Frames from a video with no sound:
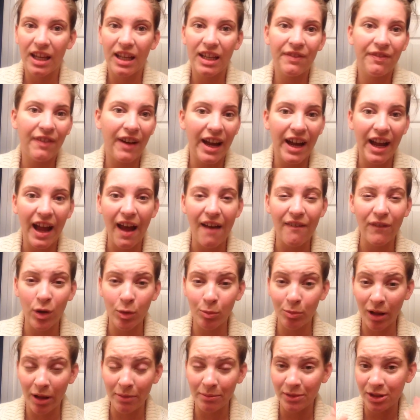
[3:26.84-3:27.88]
If I have a
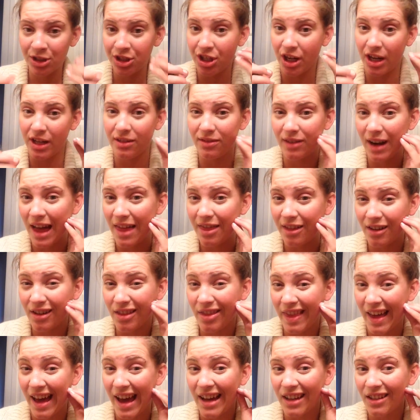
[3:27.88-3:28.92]
blemish, I'd rather
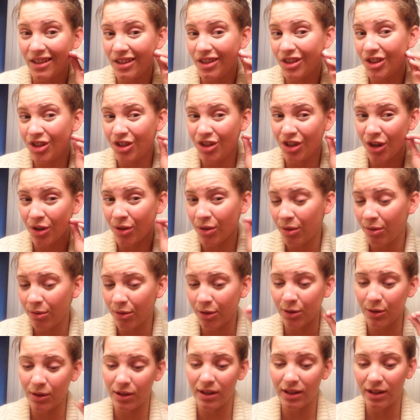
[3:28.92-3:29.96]
that show
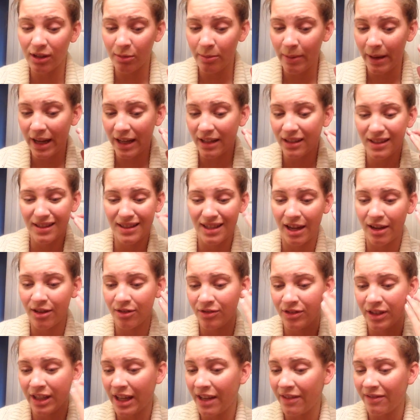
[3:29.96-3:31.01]
through a little bit because I
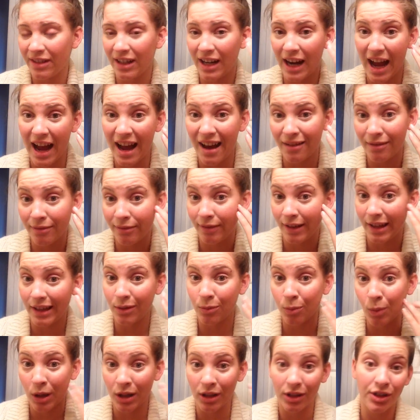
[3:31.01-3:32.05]
only ever have
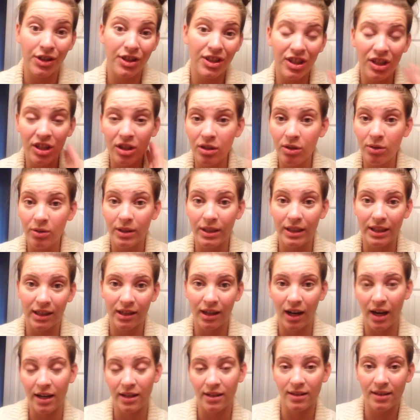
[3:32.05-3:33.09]
like 1 or 2 and they're
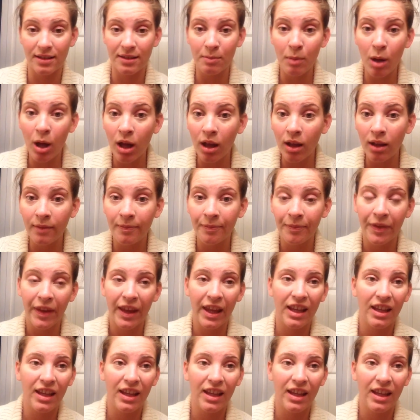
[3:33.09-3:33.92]
kind of small,